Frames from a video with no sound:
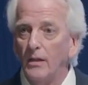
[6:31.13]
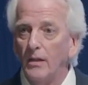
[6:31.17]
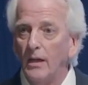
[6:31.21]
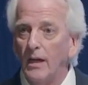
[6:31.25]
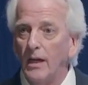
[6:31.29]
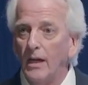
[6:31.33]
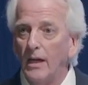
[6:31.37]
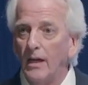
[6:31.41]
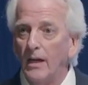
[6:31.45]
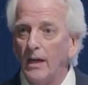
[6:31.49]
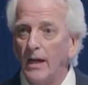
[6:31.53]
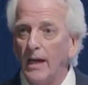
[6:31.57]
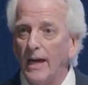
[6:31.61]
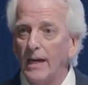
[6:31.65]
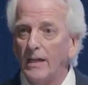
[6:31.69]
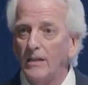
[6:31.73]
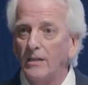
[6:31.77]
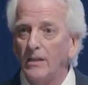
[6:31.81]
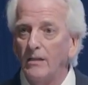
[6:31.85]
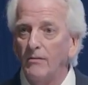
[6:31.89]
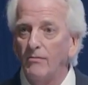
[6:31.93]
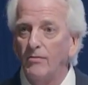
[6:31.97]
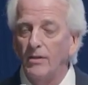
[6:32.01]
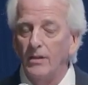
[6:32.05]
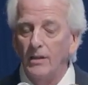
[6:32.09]

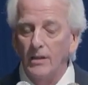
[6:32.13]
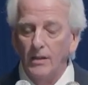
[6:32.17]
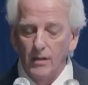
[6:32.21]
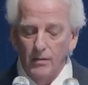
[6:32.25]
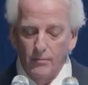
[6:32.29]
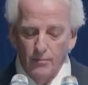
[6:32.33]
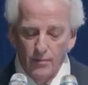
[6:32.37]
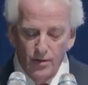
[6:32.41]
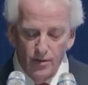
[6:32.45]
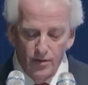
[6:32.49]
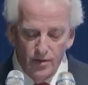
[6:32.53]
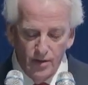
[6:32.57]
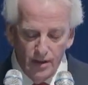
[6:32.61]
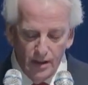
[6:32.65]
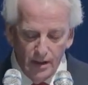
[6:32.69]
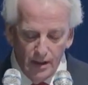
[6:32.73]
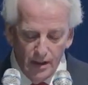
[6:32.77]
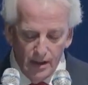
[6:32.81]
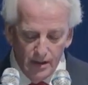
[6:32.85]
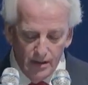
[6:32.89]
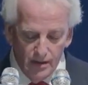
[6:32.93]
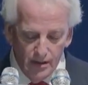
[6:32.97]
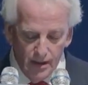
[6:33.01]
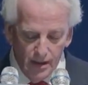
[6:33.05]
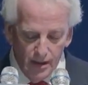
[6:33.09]
activity emerging
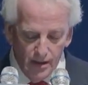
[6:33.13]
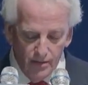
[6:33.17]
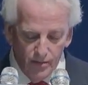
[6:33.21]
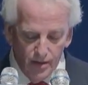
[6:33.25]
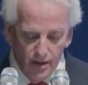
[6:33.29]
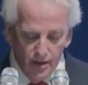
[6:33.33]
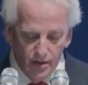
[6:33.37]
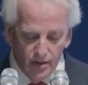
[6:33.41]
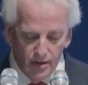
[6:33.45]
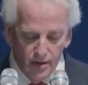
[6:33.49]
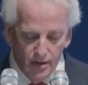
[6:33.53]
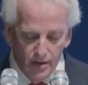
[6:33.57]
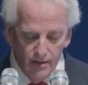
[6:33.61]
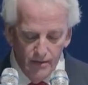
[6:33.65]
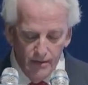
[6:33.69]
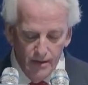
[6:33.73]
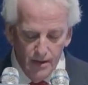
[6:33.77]
in Russia.